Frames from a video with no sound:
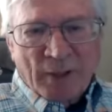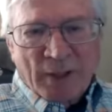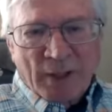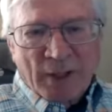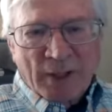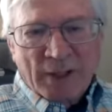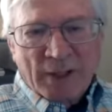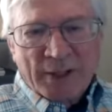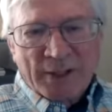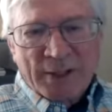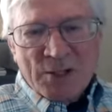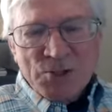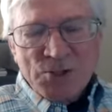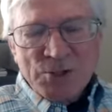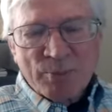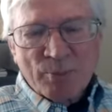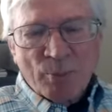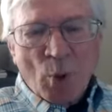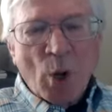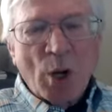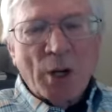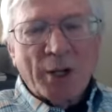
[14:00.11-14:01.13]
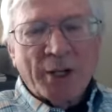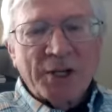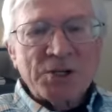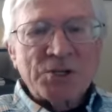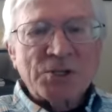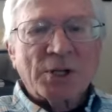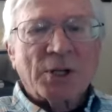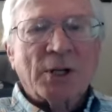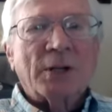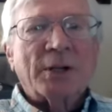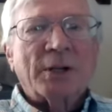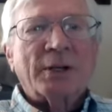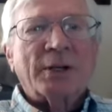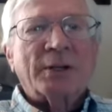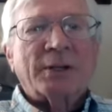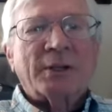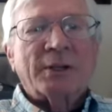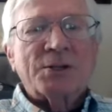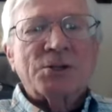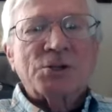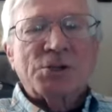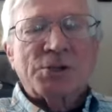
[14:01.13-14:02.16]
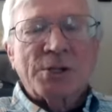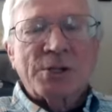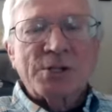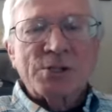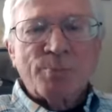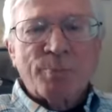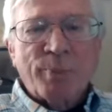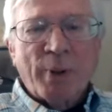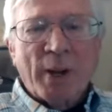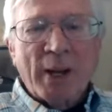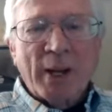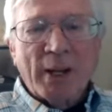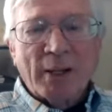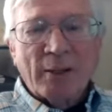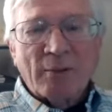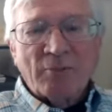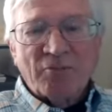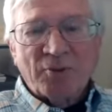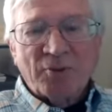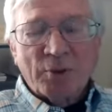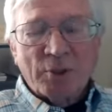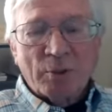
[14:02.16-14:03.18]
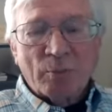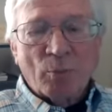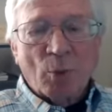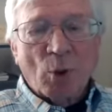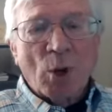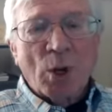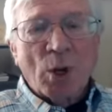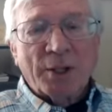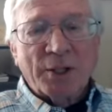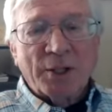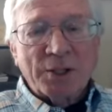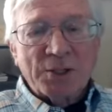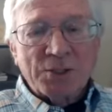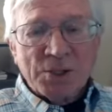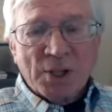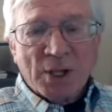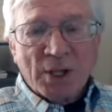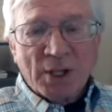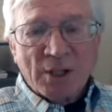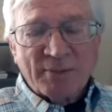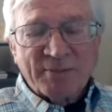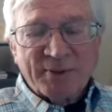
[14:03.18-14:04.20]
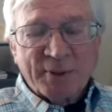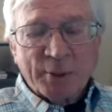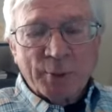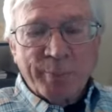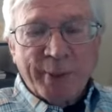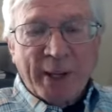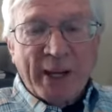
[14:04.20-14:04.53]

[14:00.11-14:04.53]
and there's a mortgage on it and she's paying for the mortgage out of her